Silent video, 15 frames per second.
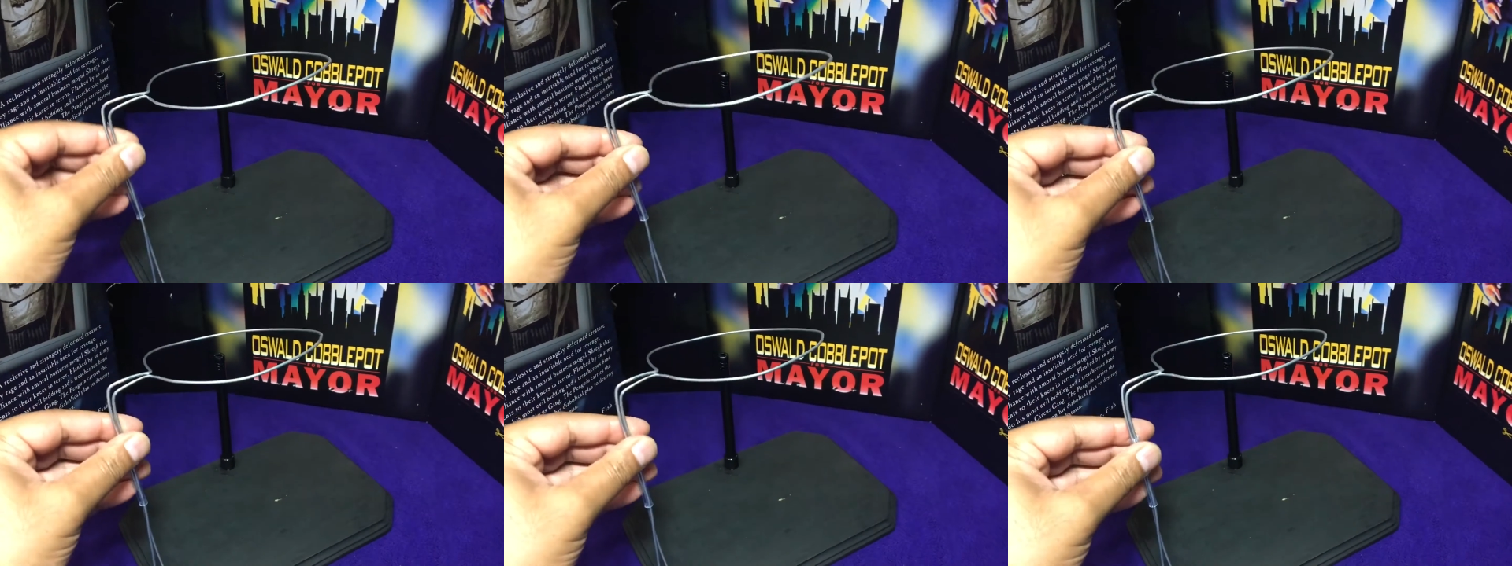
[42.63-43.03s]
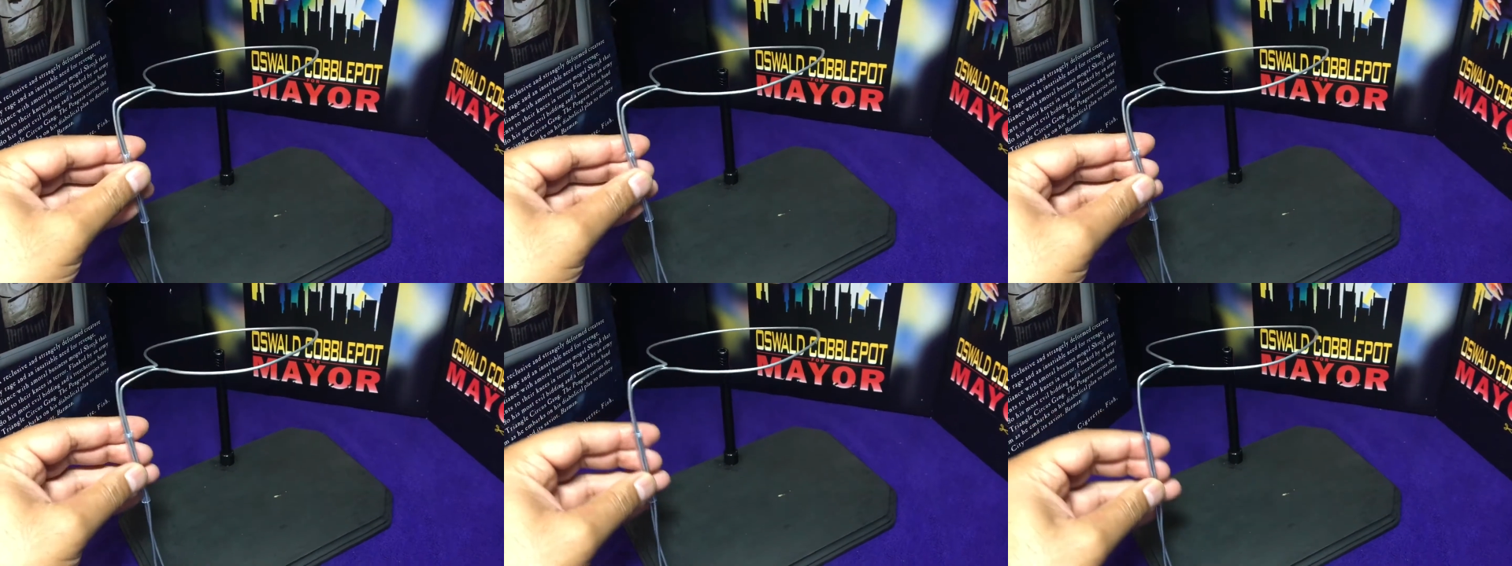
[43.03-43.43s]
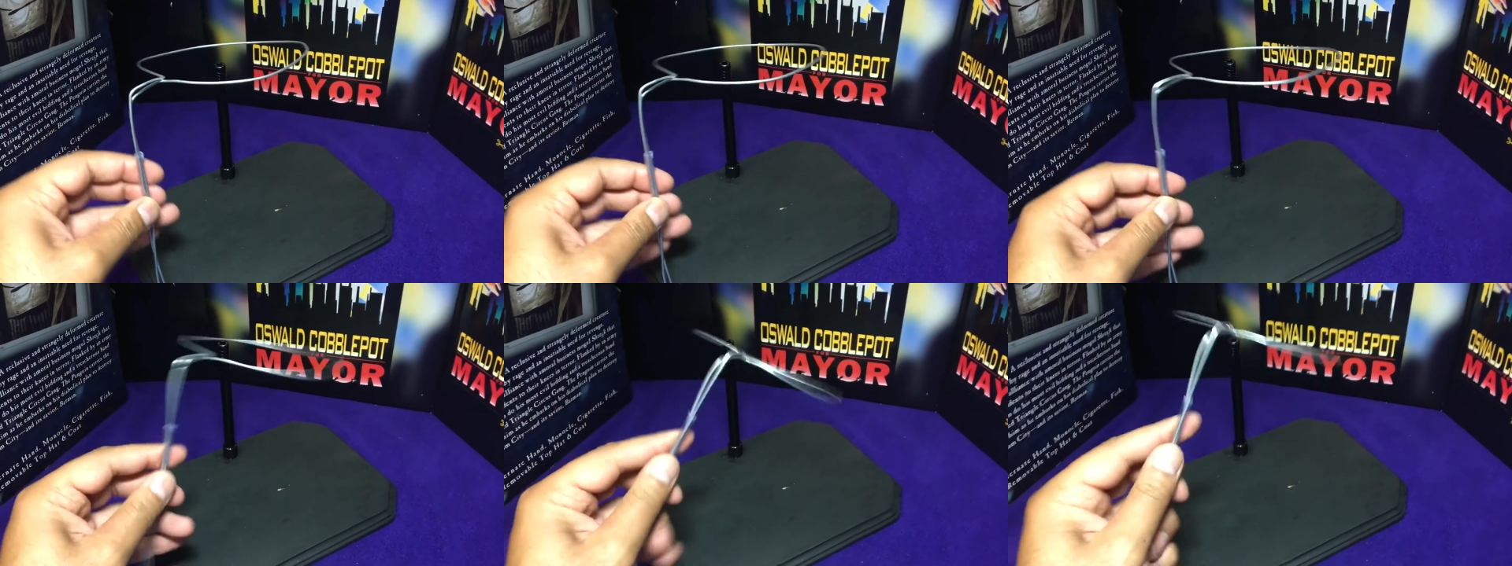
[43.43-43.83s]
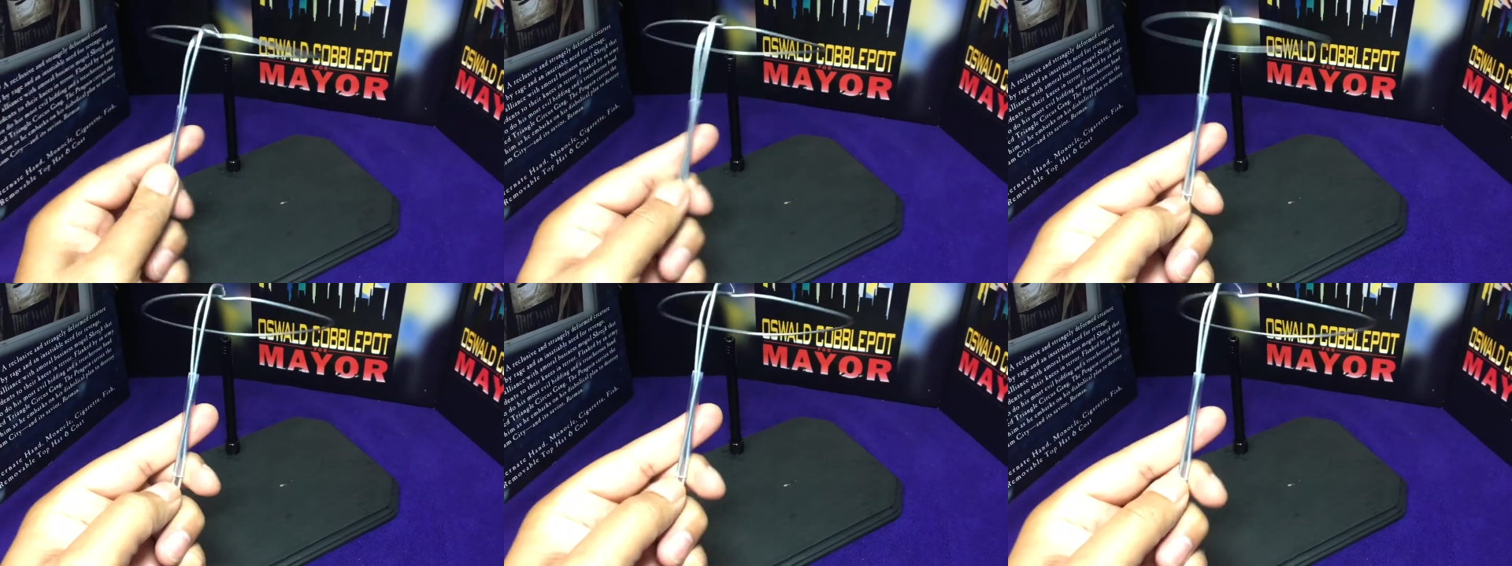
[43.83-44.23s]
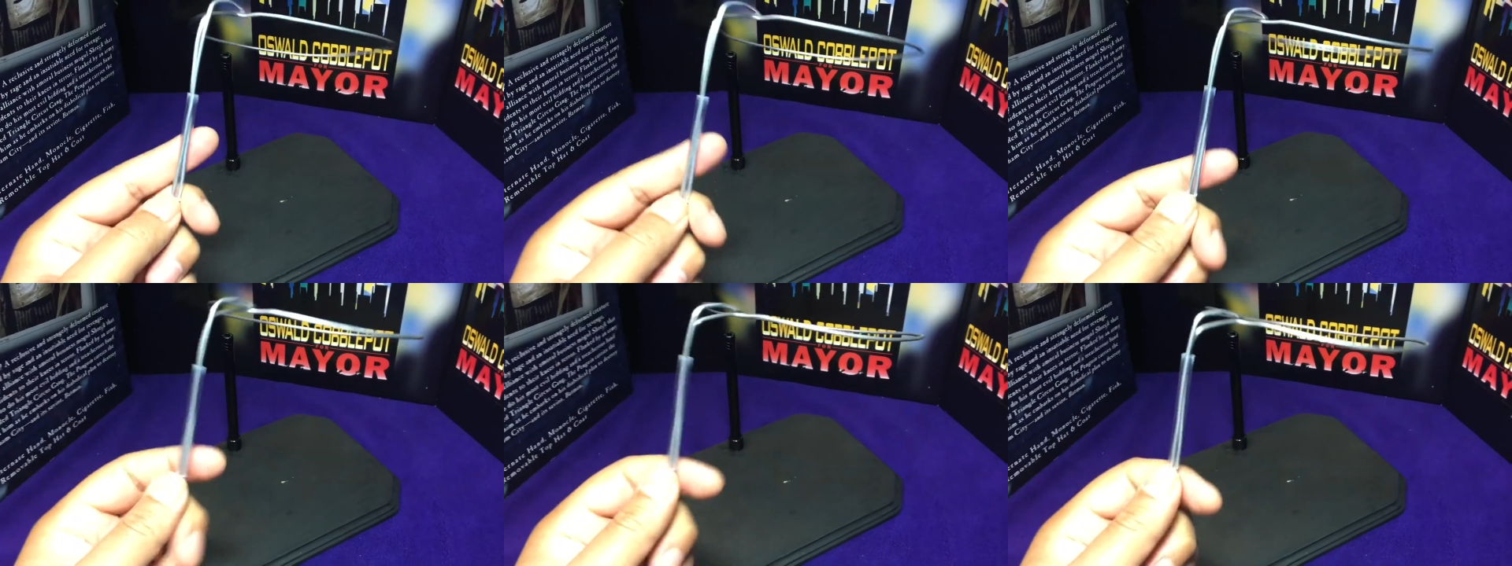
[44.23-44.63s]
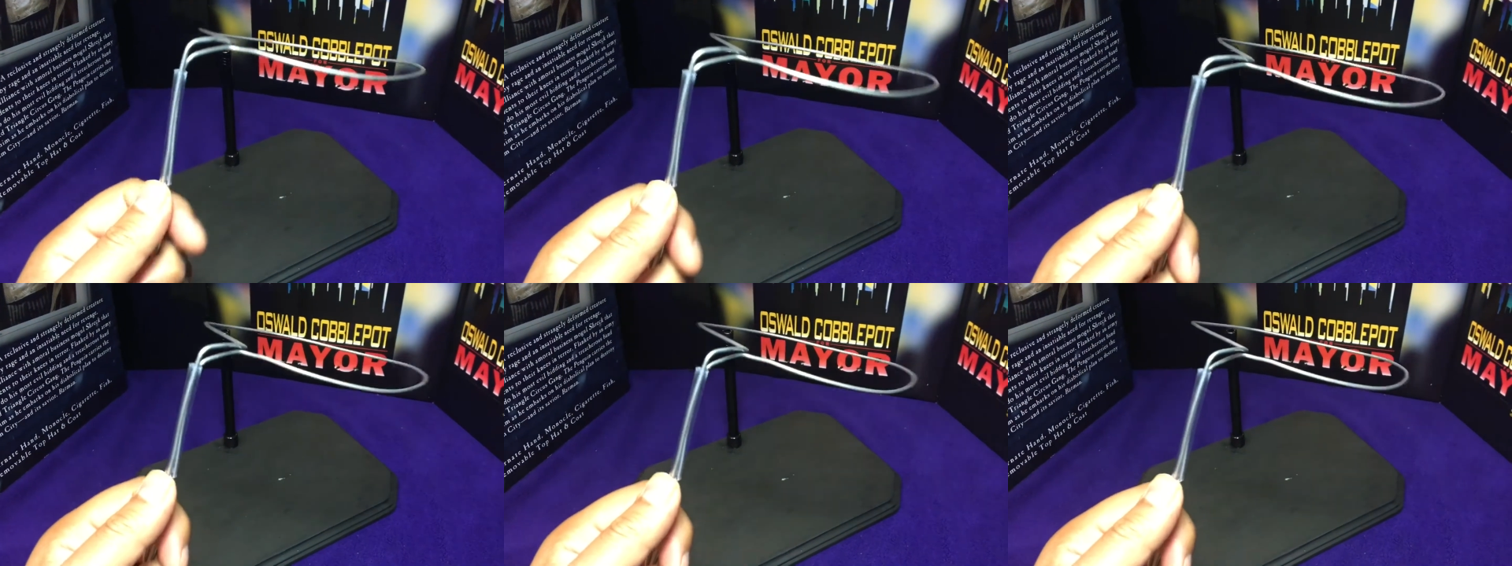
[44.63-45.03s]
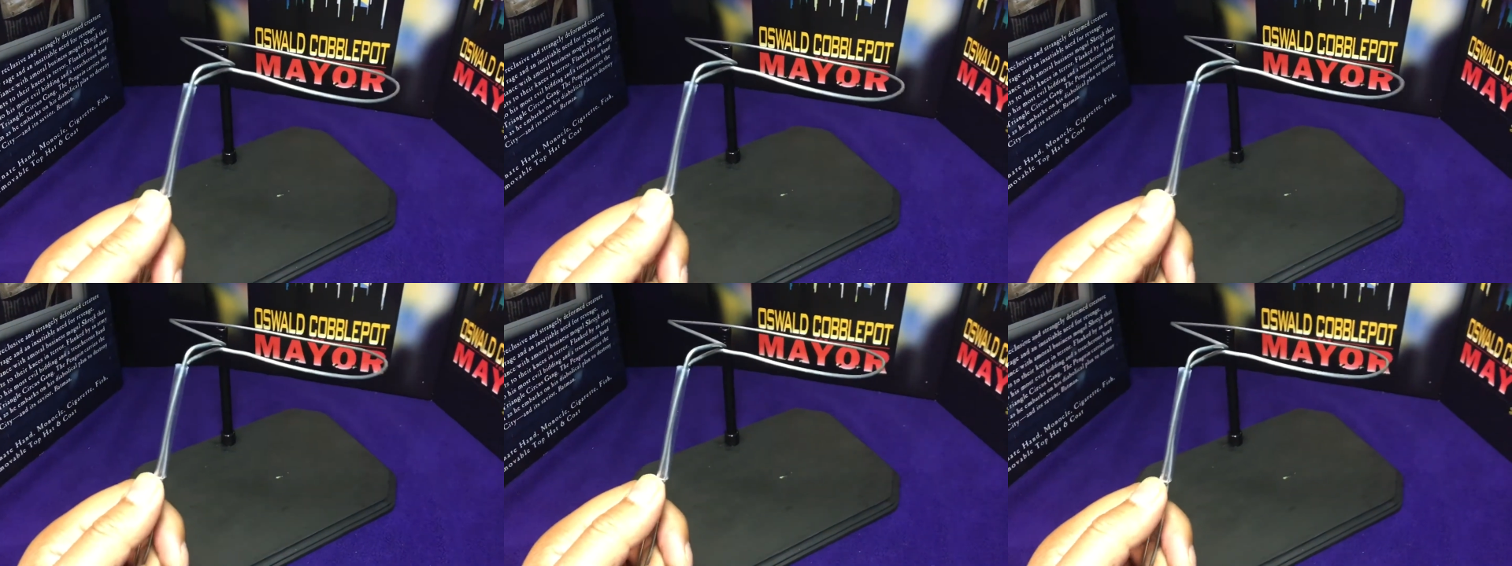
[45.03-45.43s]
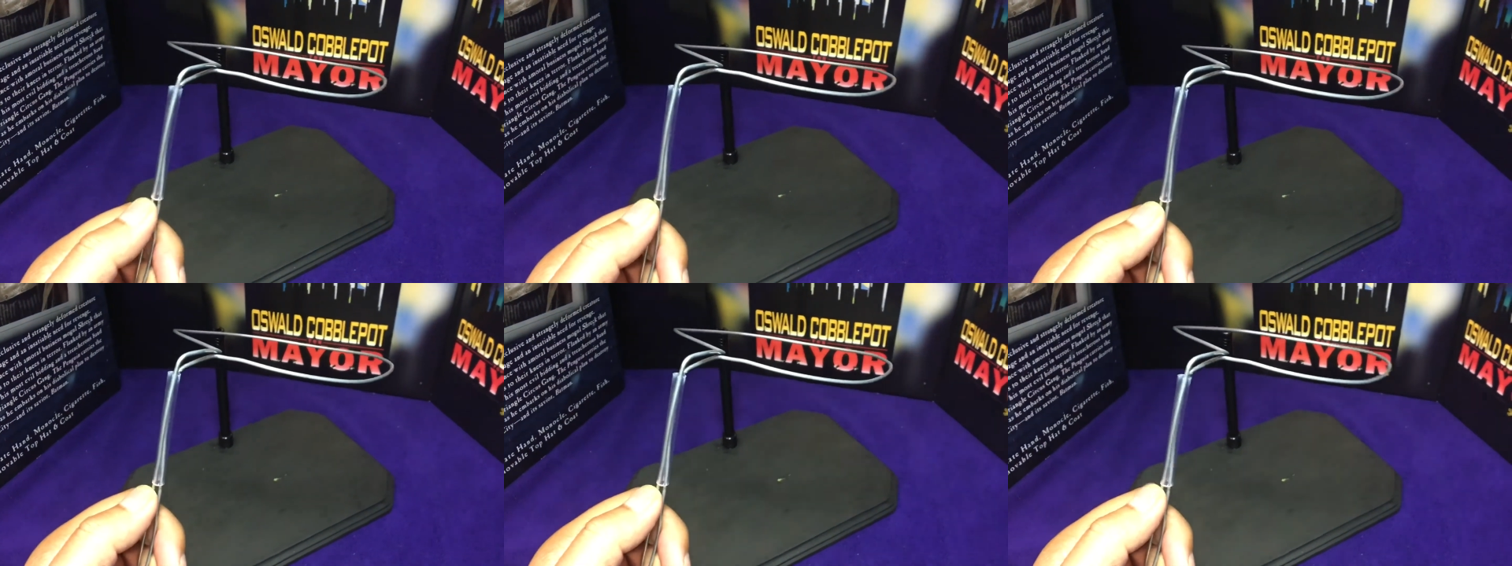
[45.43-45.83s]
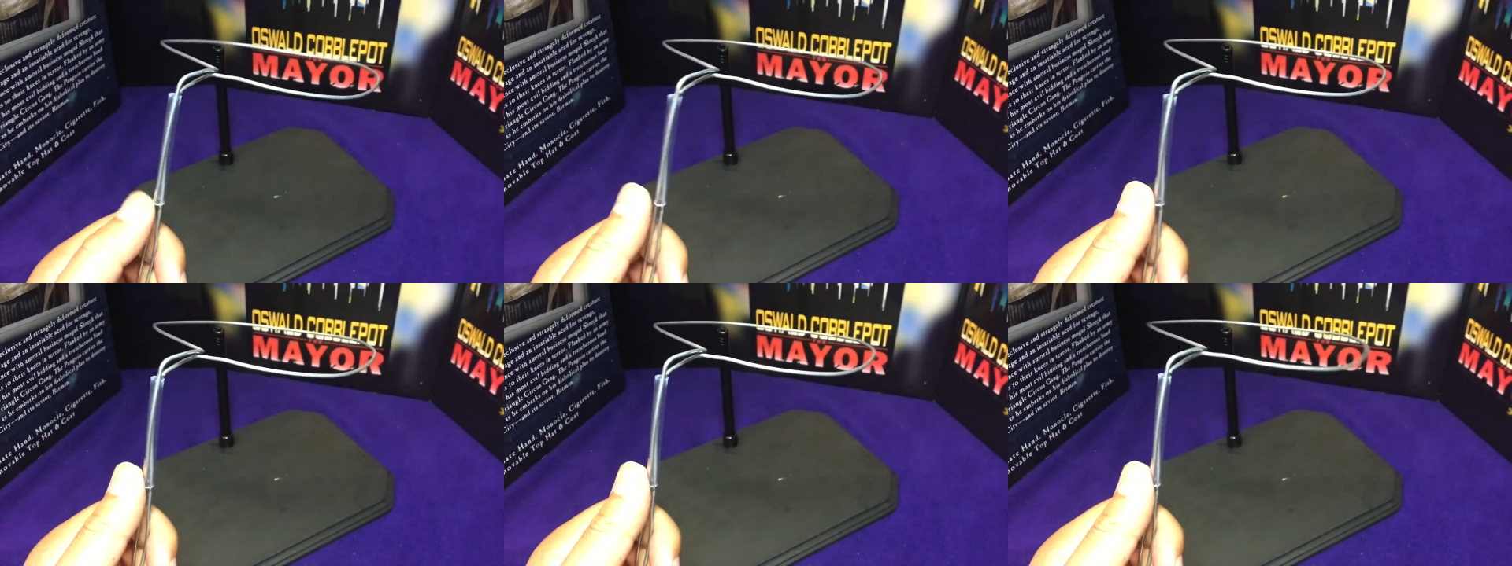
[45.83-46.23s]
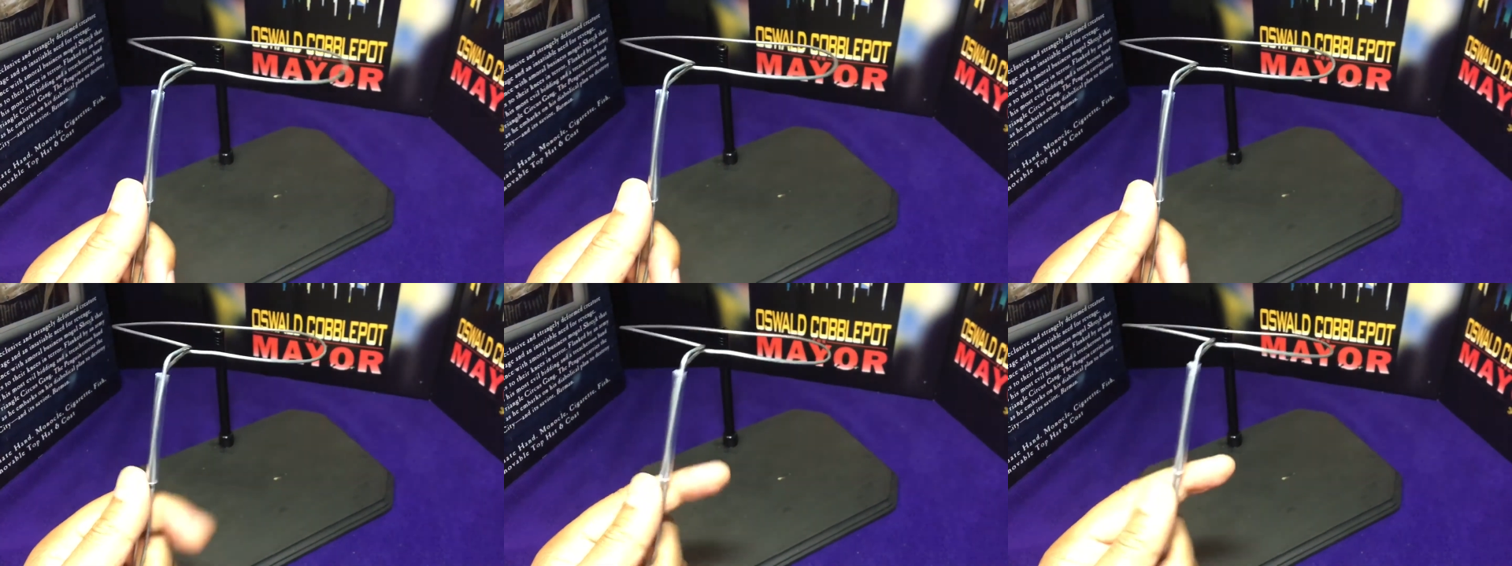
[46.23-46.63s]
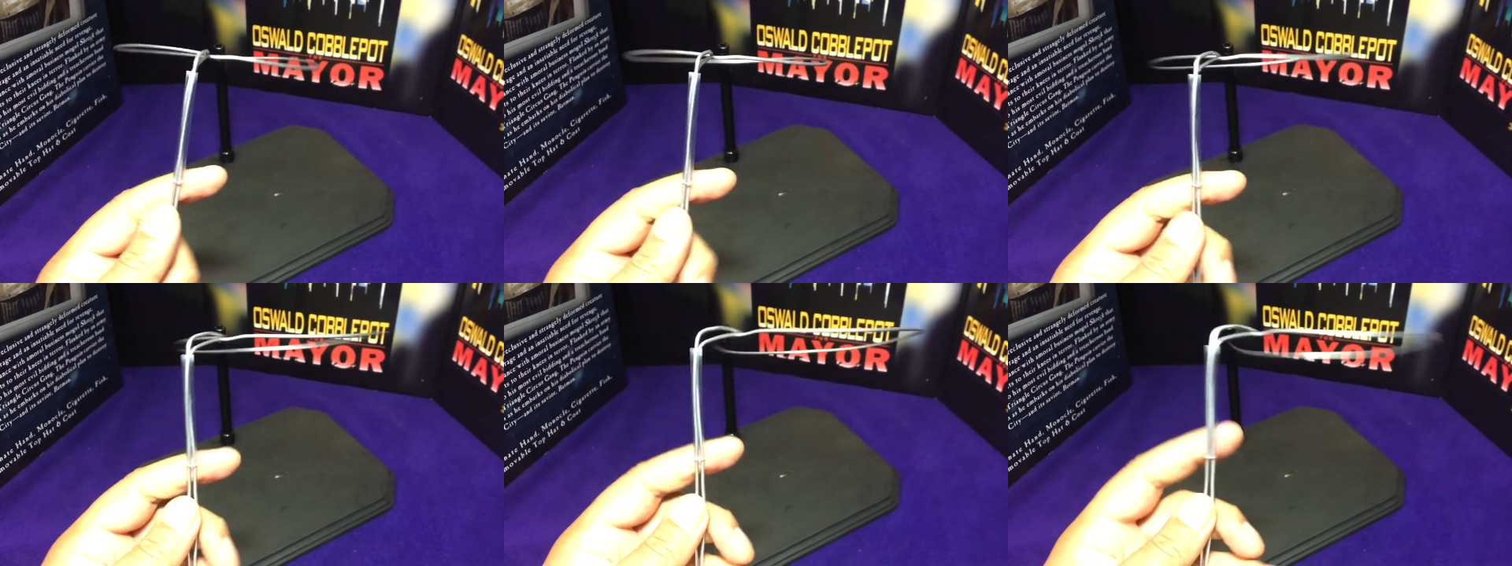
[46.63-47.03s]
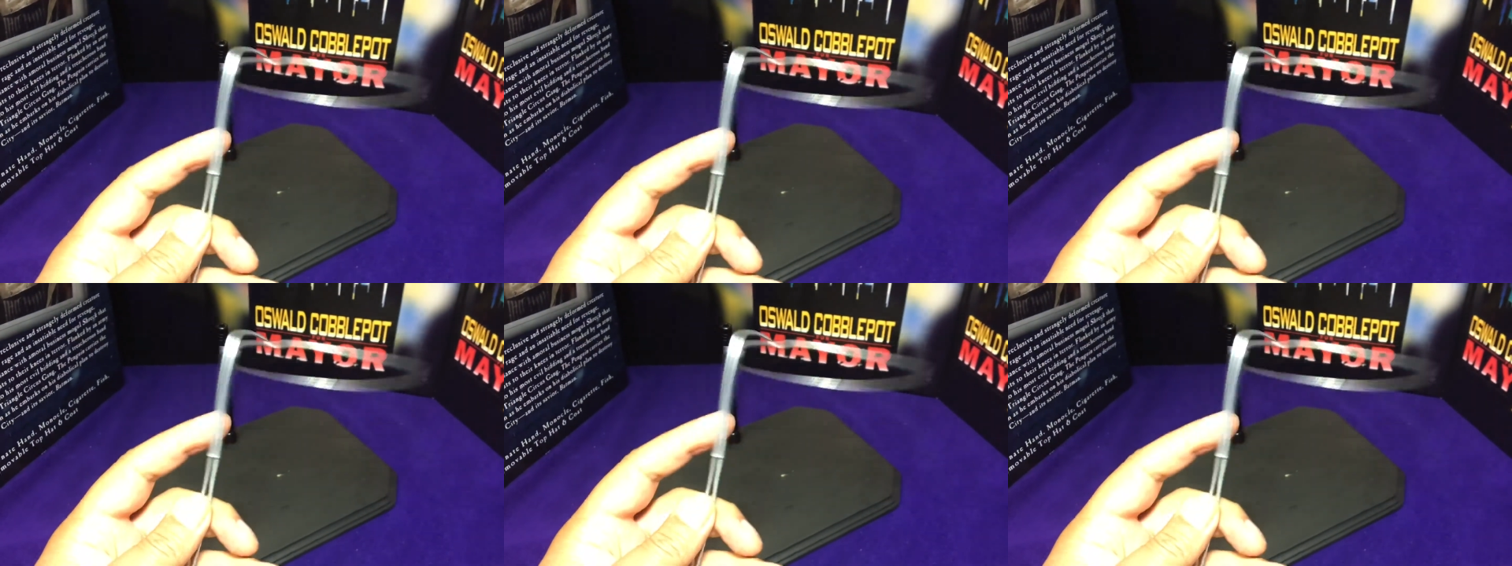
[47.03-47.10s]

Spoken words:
No face is visible, so there are no lips to read.